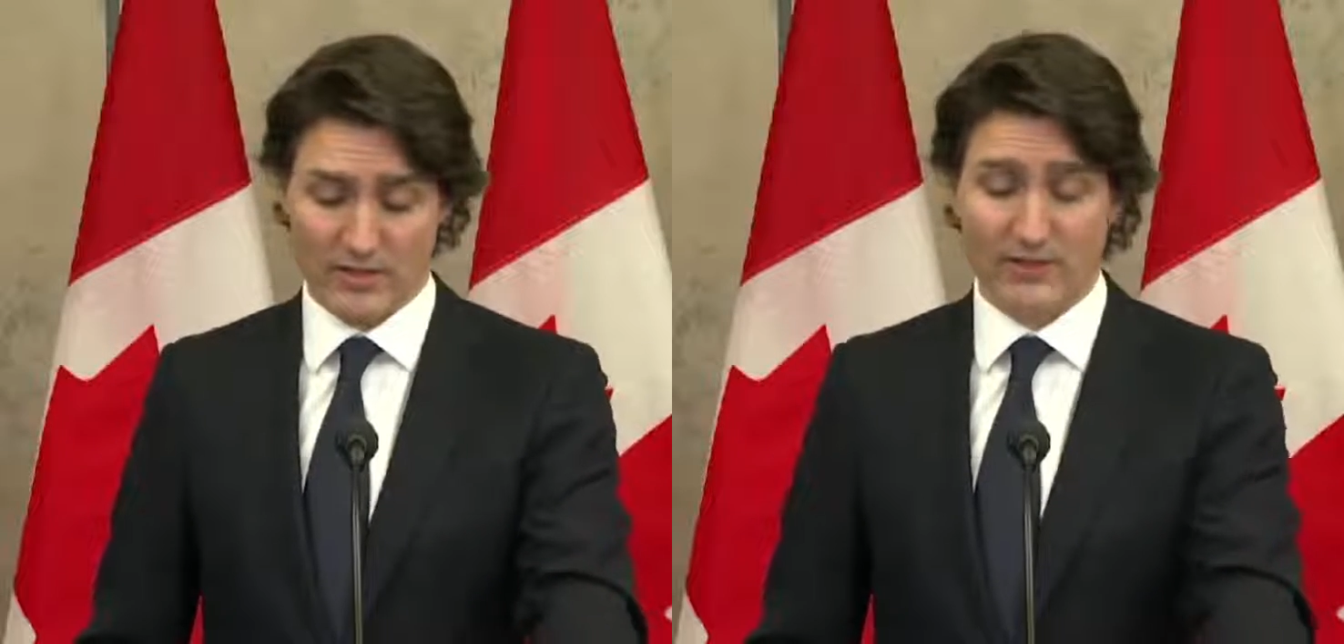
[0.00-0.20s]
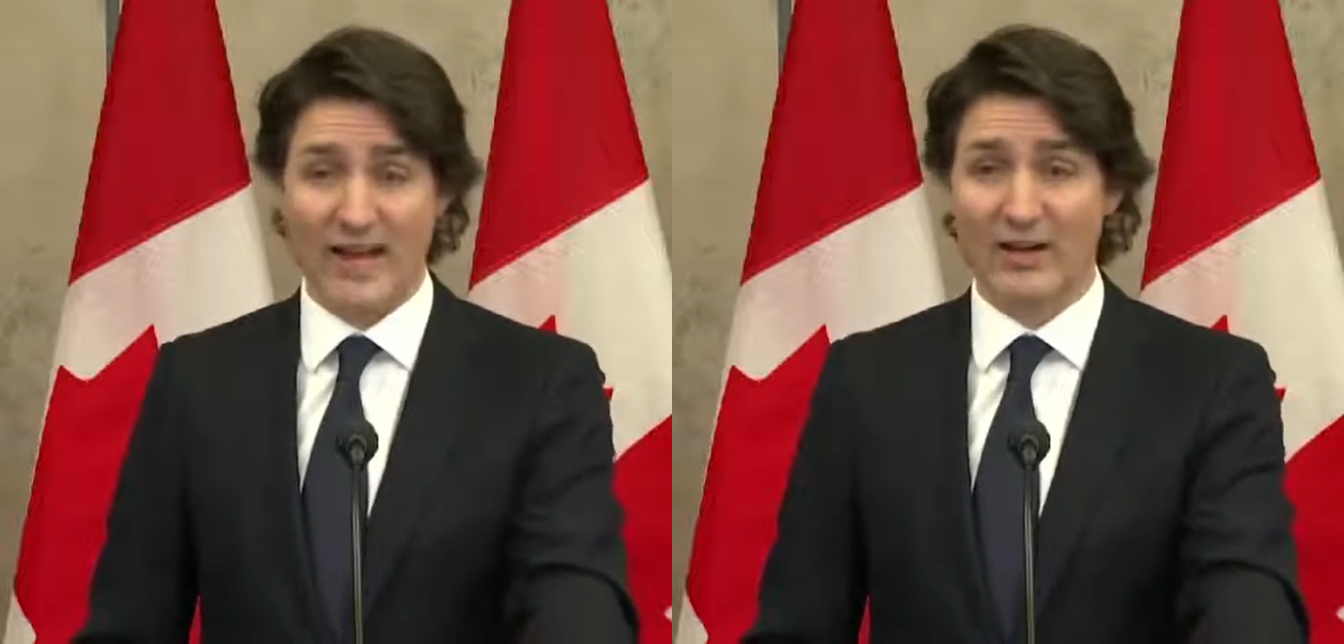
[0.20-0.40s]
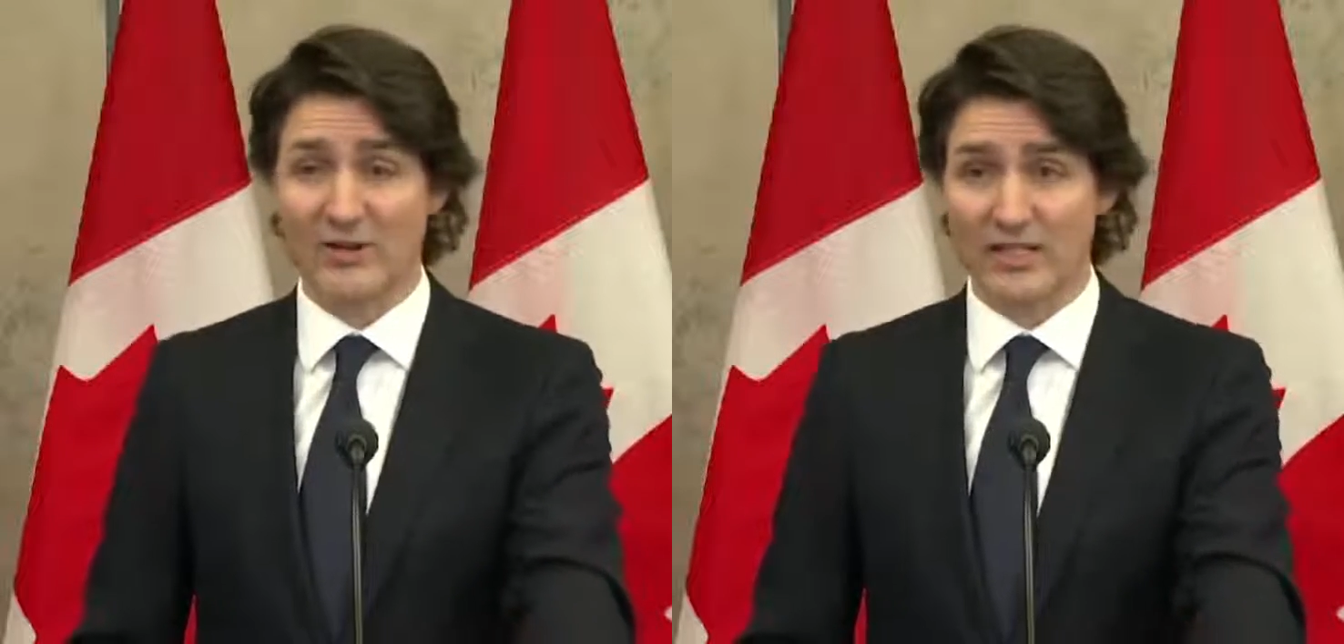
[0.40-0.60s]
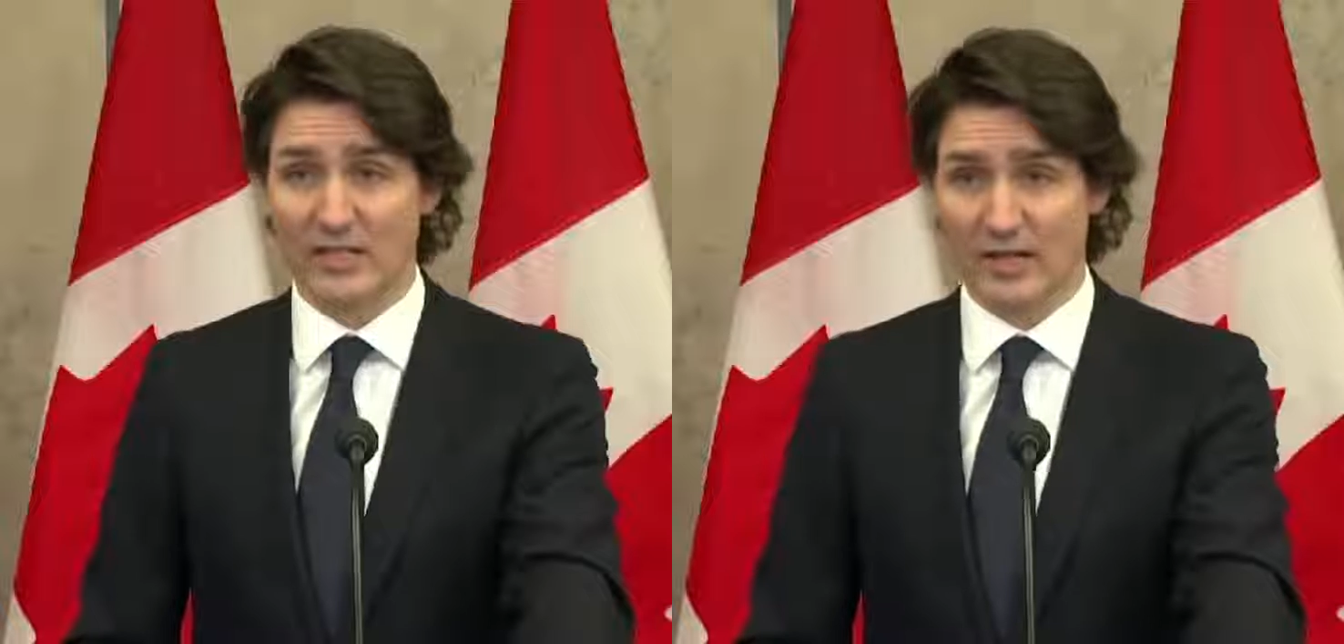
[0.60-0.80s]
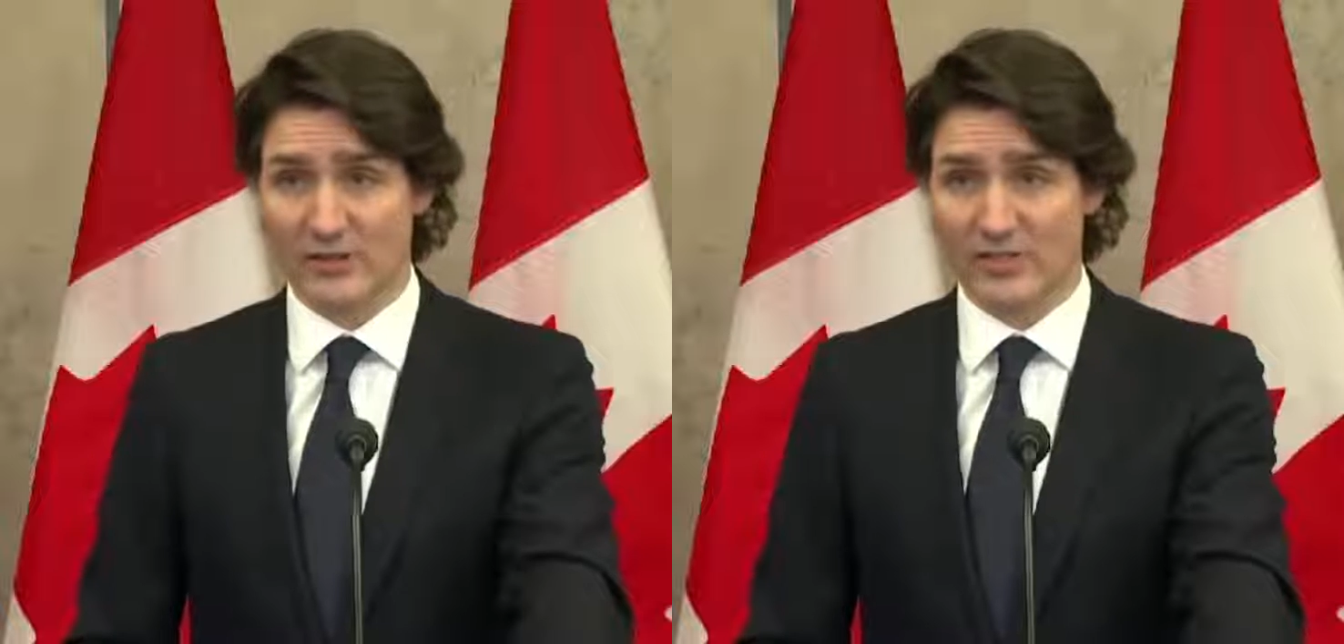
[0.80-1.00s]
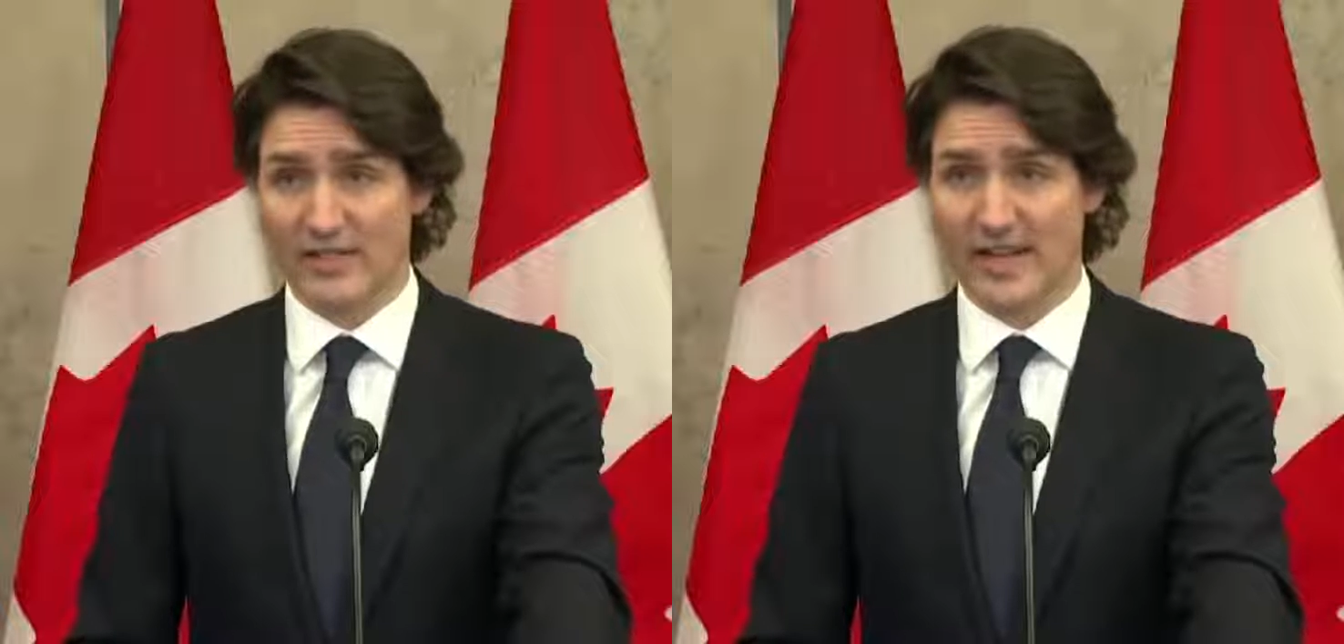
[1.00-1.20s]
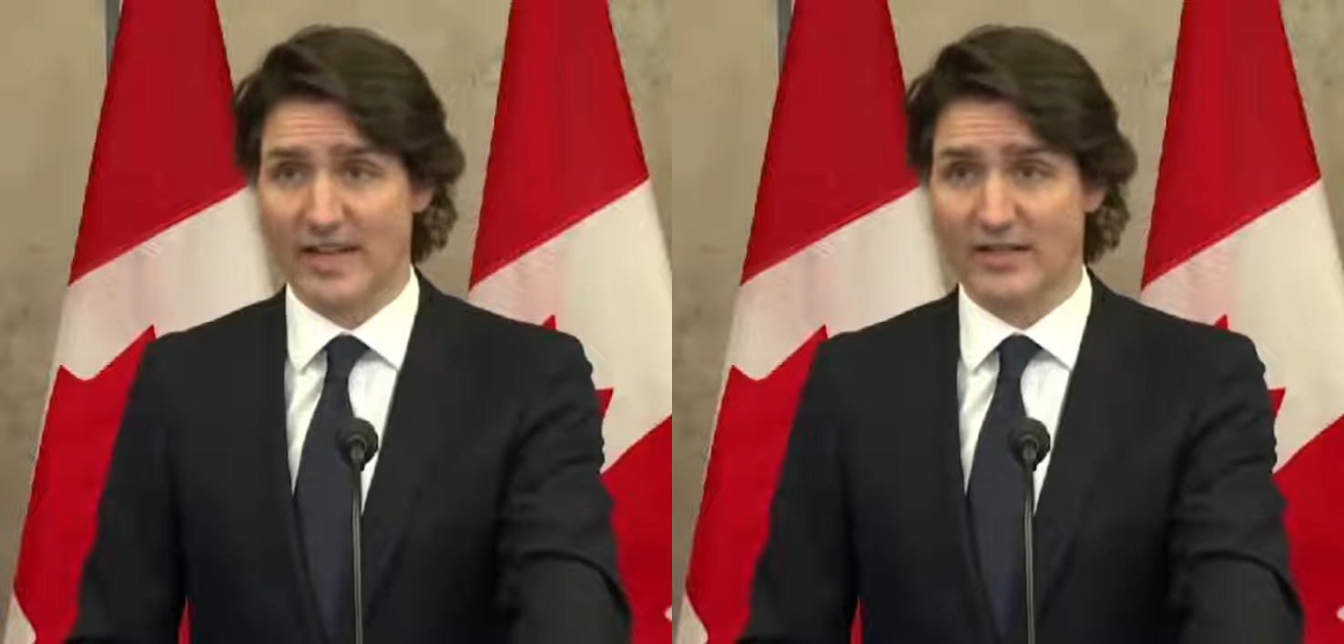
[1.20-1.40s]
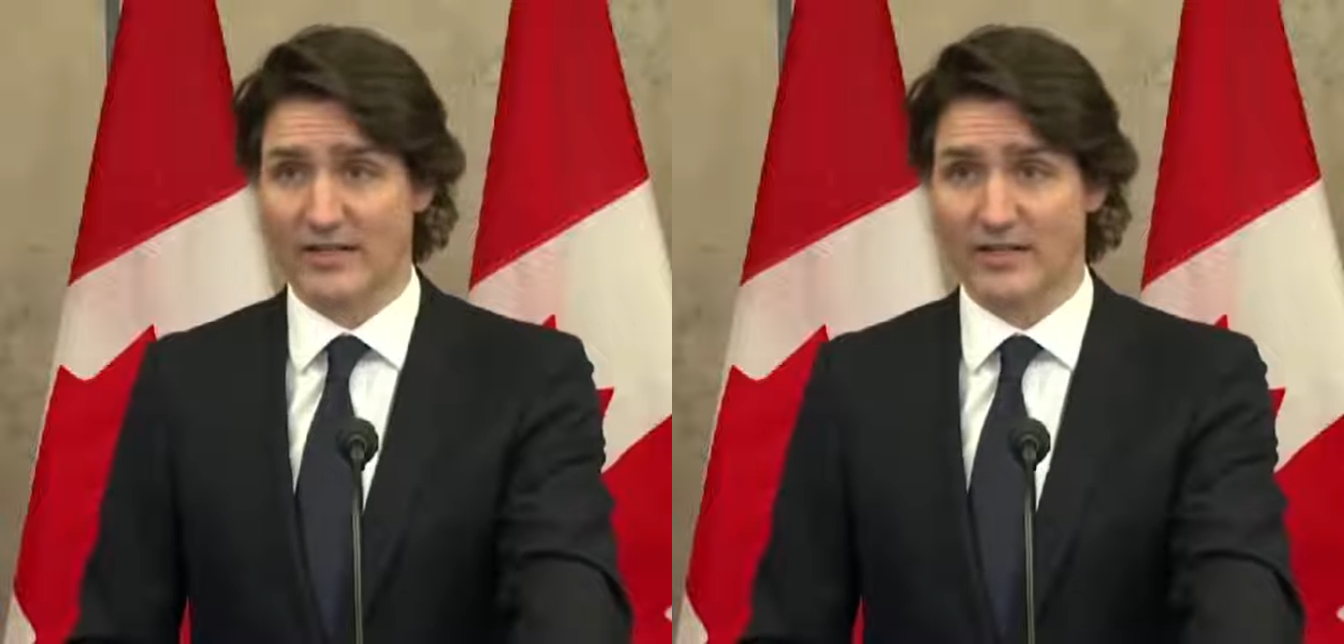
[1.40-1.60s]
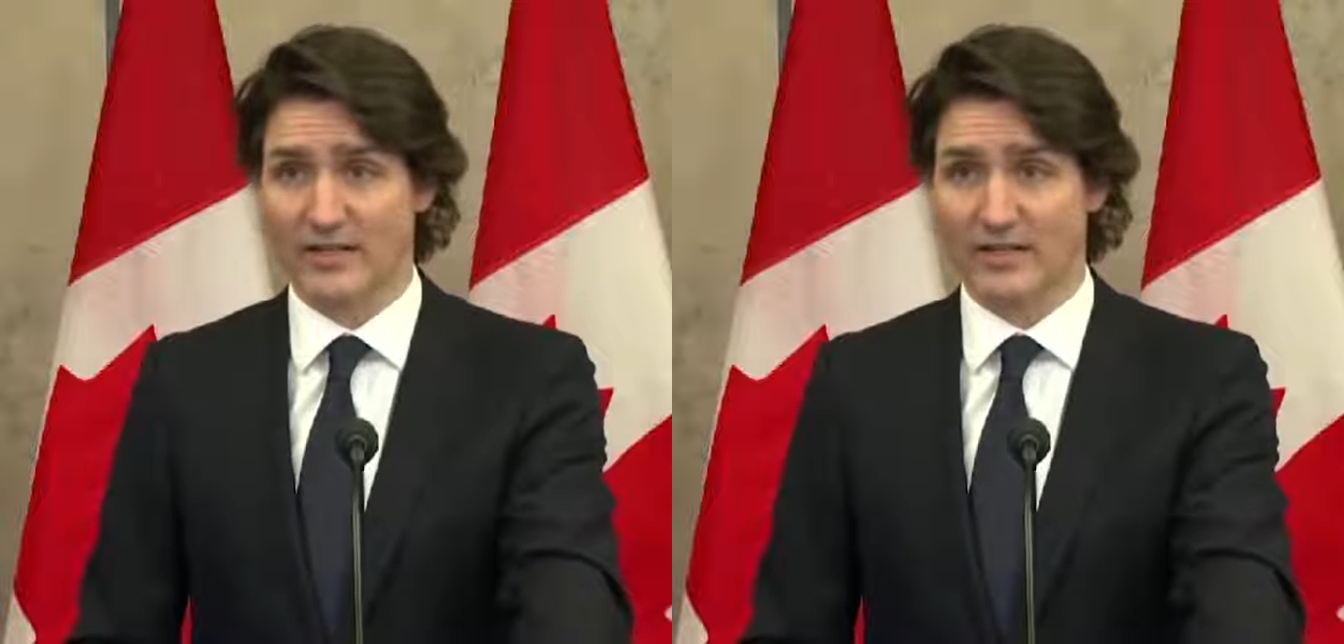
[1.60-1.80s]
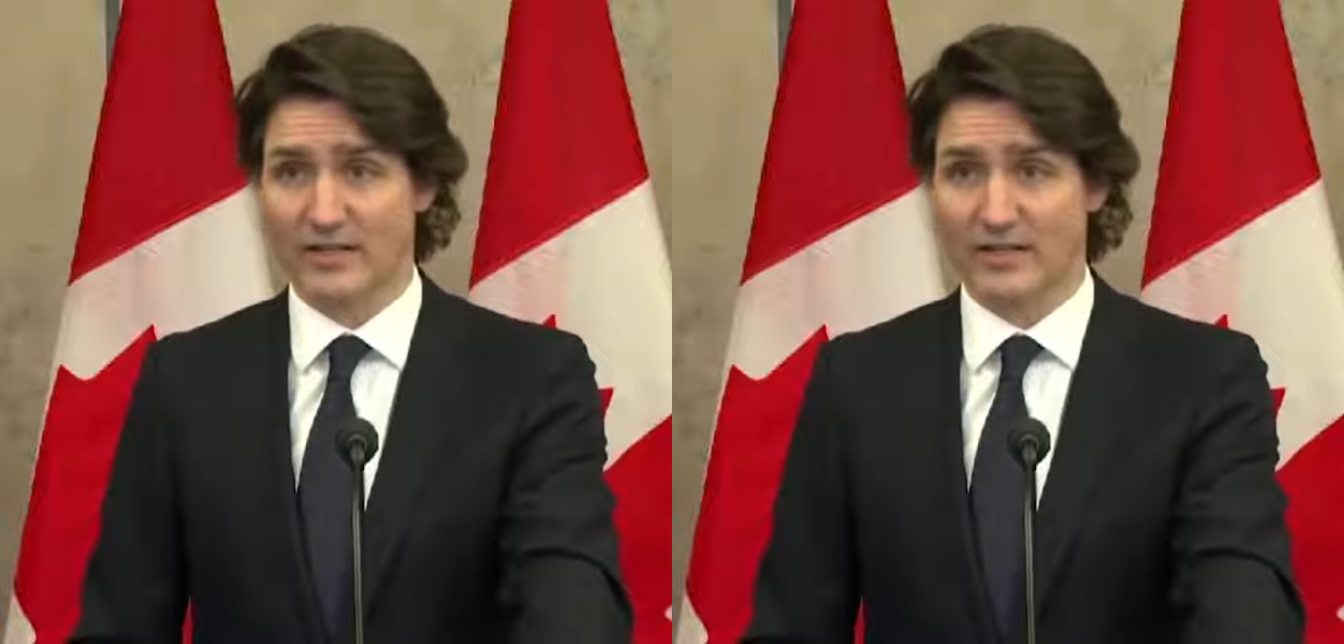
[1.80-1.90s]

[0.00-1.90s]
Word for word: you now need to understand